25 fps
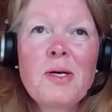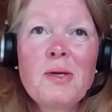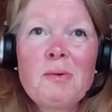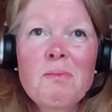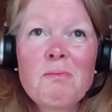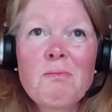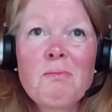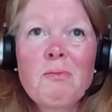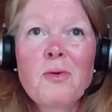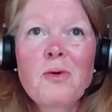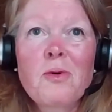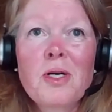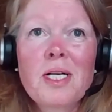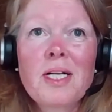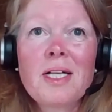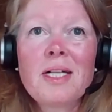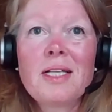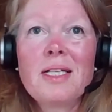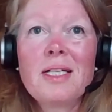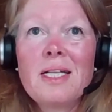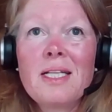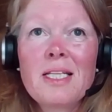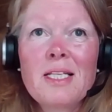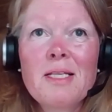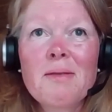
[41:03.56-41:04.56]

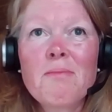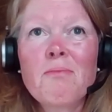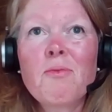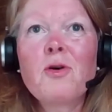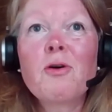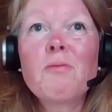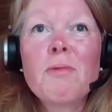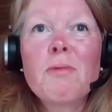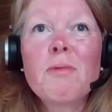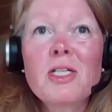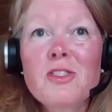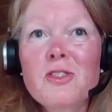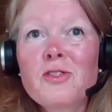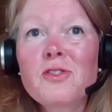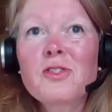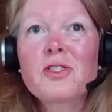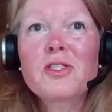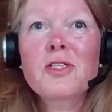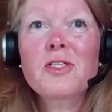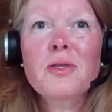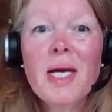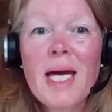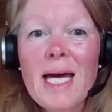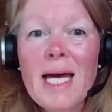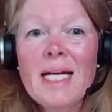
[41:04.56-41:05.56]
the more muscles
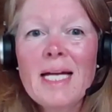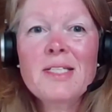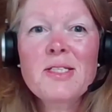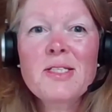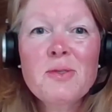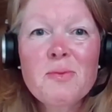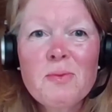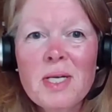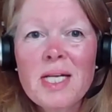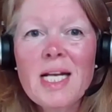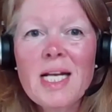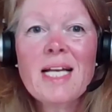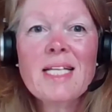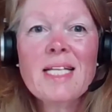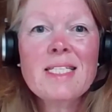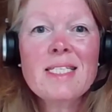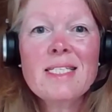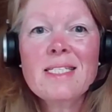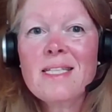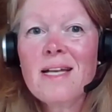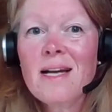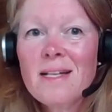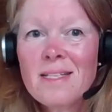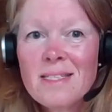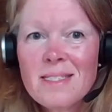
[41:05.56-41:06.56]
you get into one
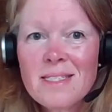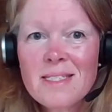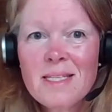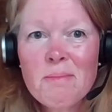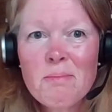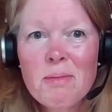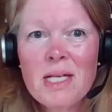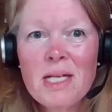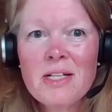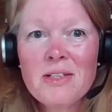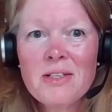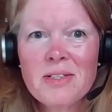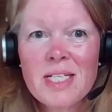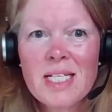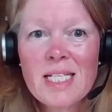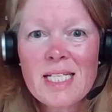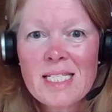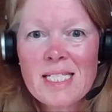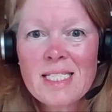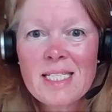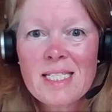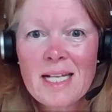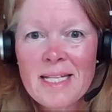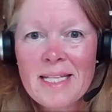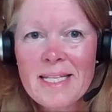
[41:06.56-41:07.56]
exercise, the better it
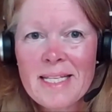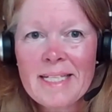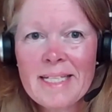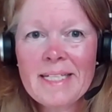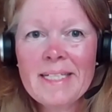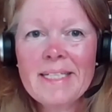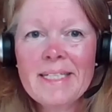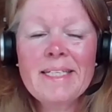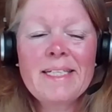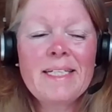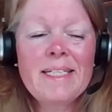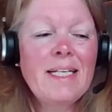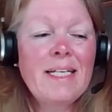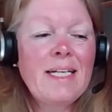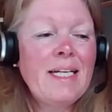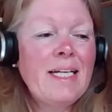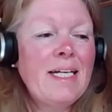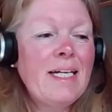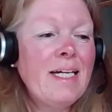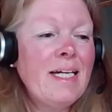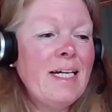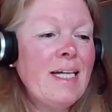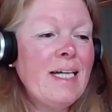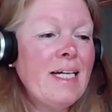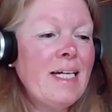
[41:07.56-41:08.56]
is, I think.
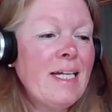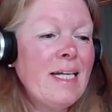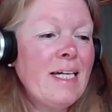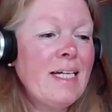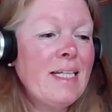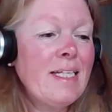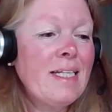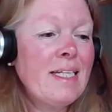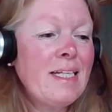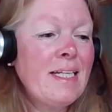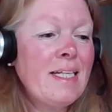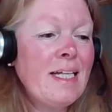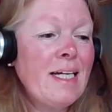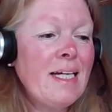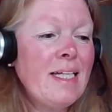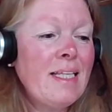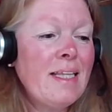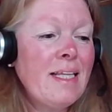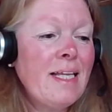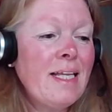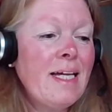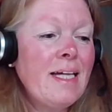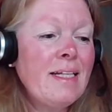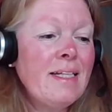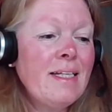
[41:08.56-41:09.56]
And
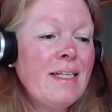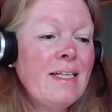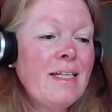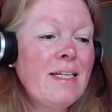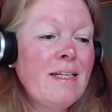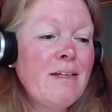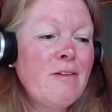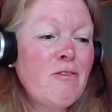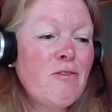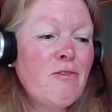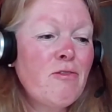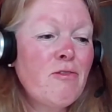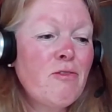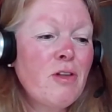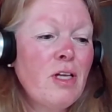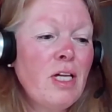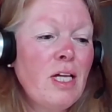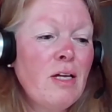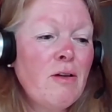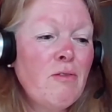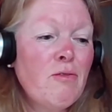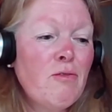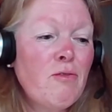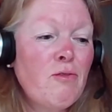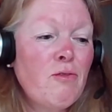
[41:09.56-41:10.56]
then if
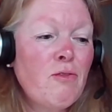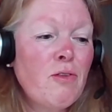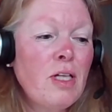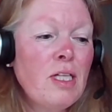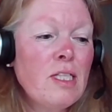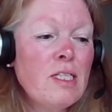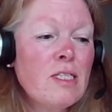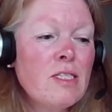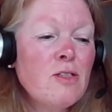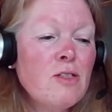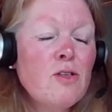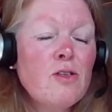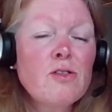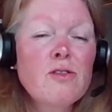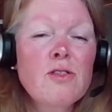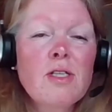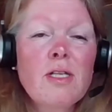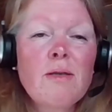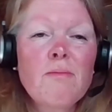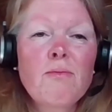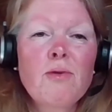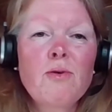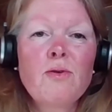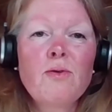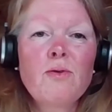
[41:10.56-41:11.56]
it's also
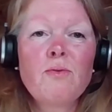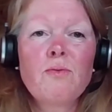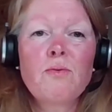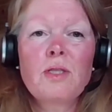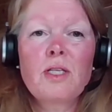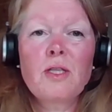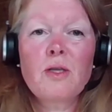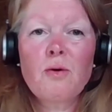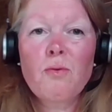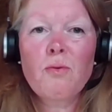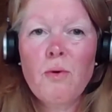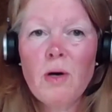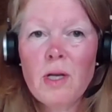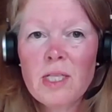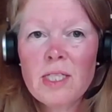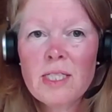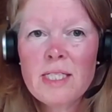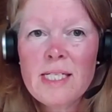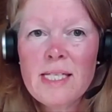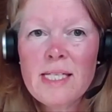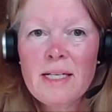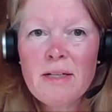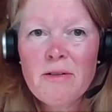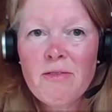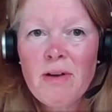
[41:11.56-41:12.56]
important with the
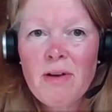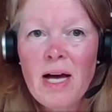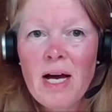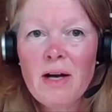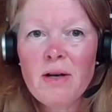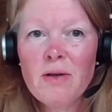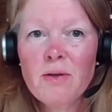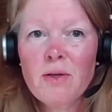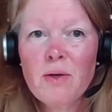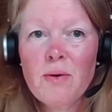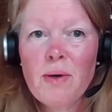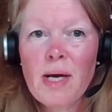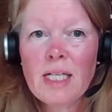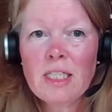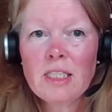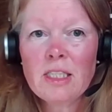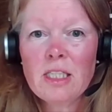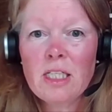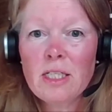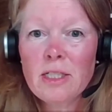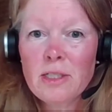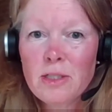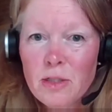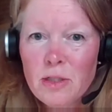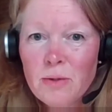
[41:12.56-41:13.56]
quality of how you
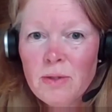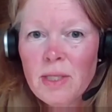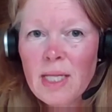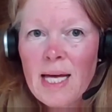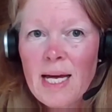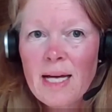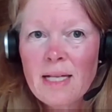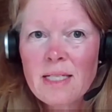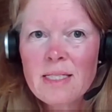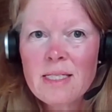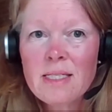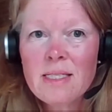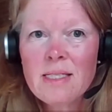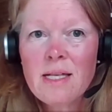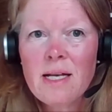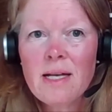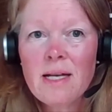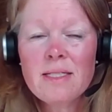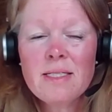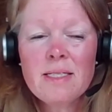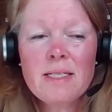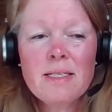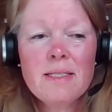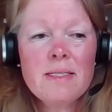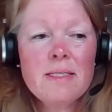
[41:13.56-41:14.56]
actually do the
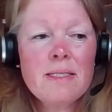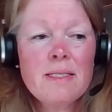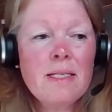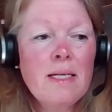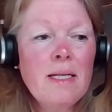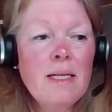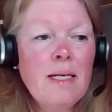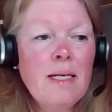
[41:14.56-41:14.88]
exercises,